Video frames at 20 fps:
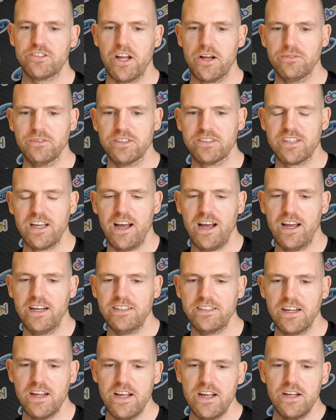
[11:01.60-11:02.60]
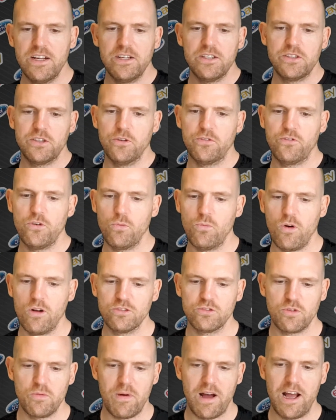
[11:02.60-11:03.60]
down the side. The front
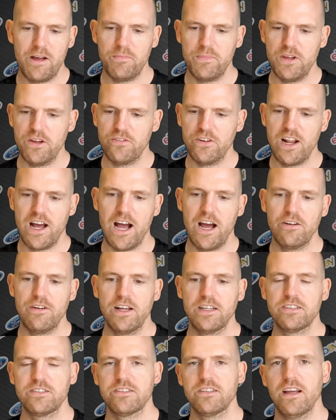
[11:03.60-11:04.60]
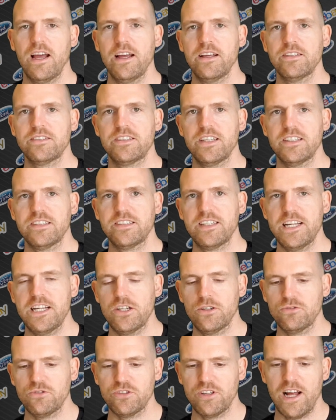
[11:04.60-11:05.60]
ones remind me of an RS
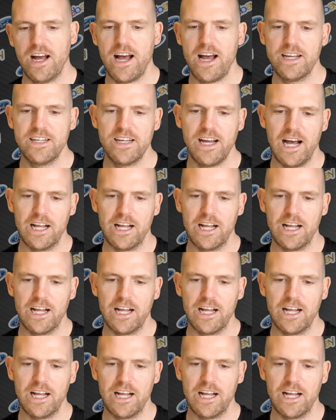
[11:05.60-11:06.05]
1600i.